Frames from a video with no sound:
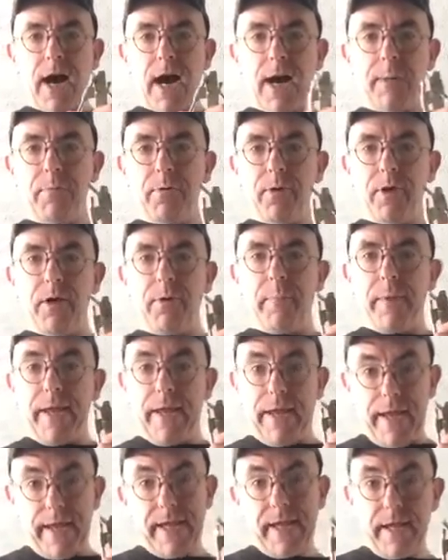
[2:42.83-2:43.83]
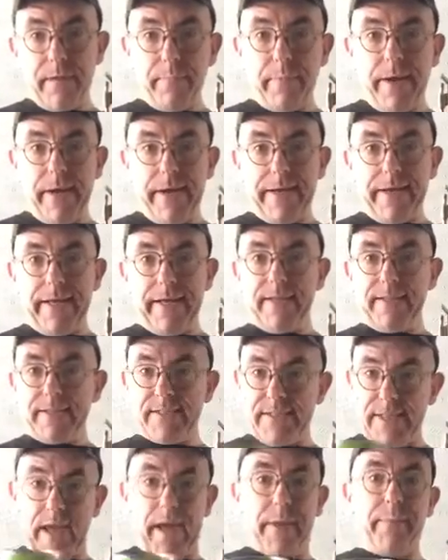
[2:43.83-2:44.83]
I pull out my AK bayonet,
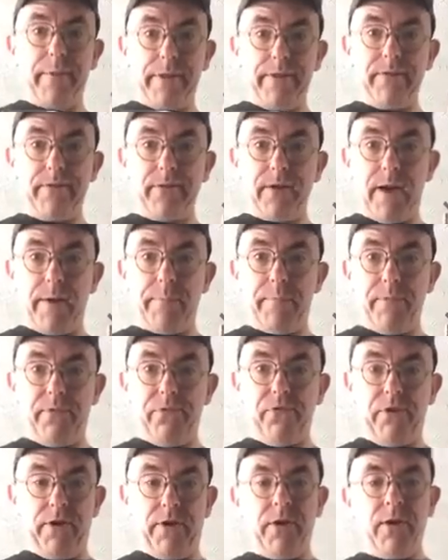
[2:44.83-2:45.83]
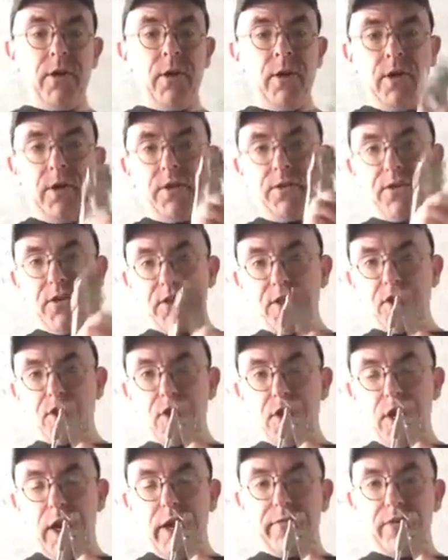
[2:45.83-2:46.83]
stab it in the top of the sink. This
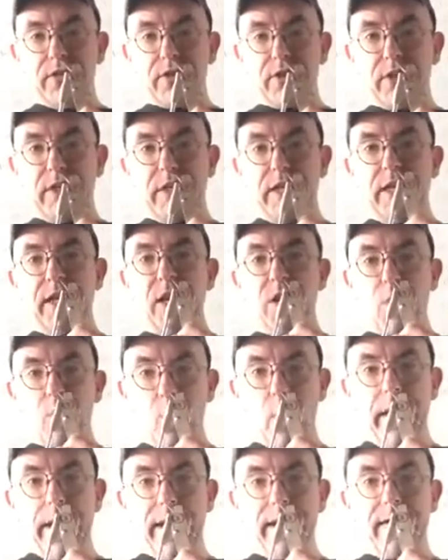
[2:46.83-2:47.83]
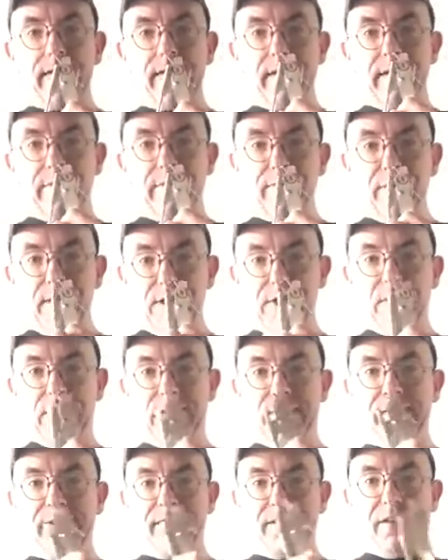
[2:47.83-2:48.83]
is obviously quick and
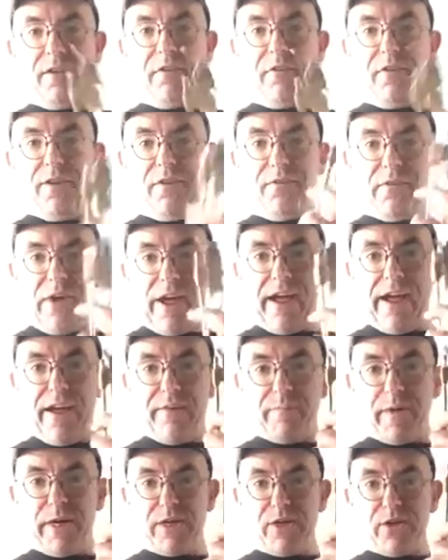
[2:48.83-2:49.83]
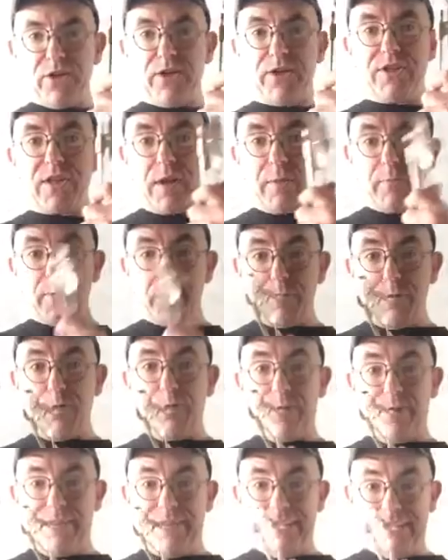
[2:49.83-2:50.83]
efficient. If I have my choice, I'm going to
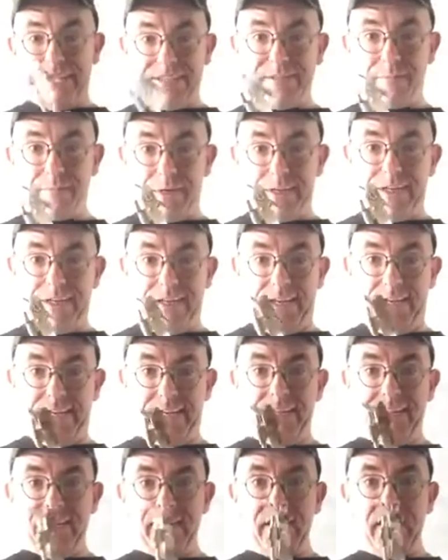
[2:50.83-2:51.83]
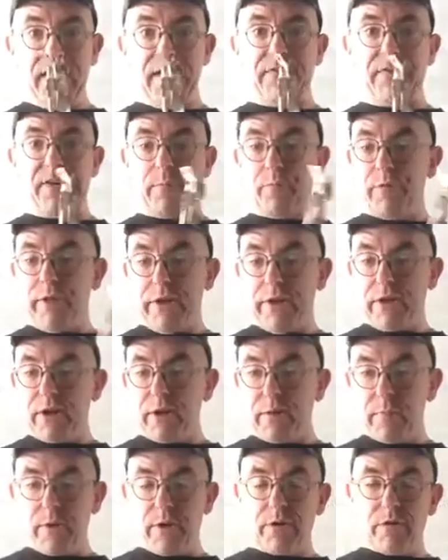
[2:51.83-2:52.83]
put one of these in my kit if I plan on
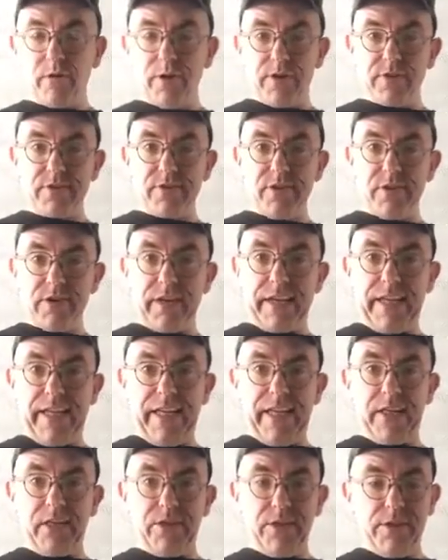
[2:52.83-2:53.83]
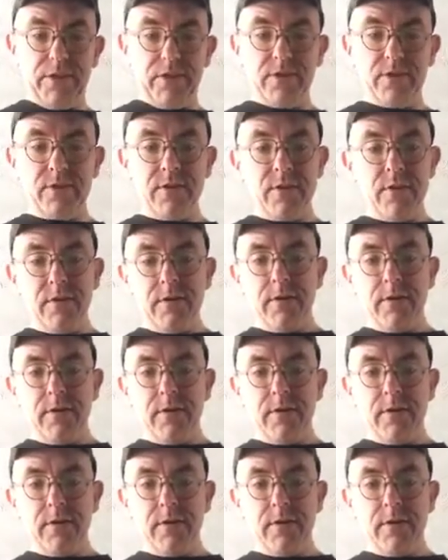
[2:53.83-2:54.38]
coming across a lot of canned goods.